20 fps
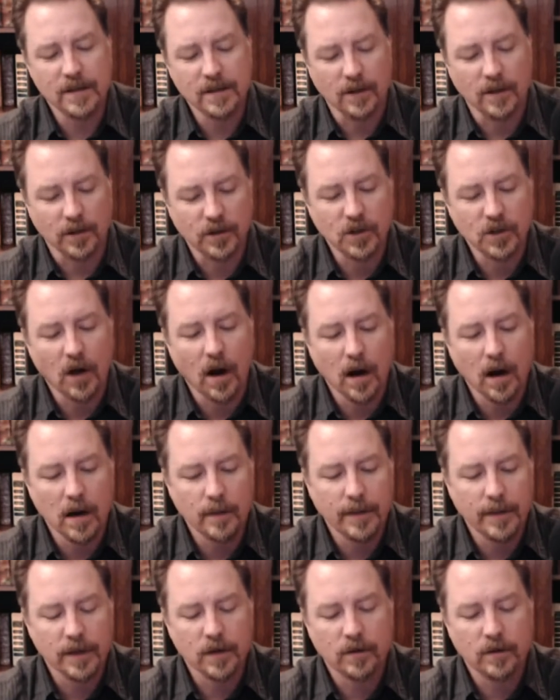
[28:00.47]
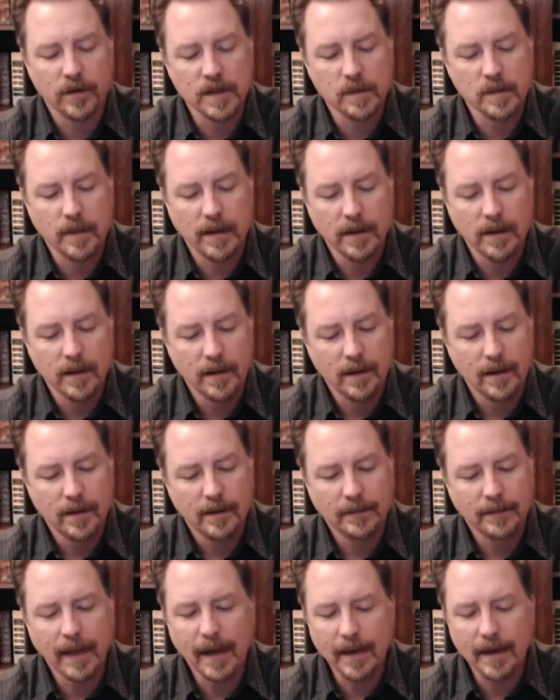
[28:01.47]
on charm and charisma,
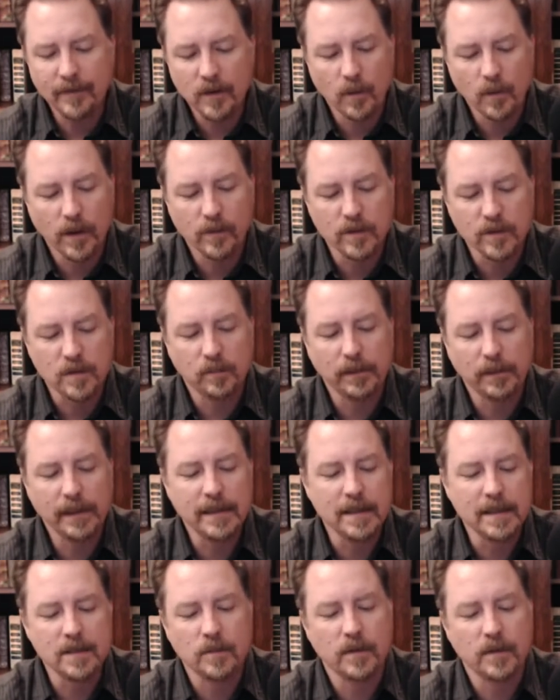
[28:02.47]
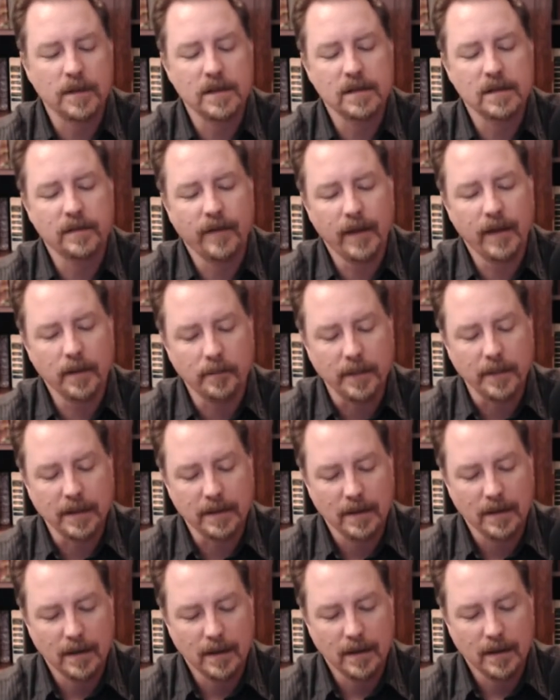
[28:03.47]
not everyone was pleased with this development.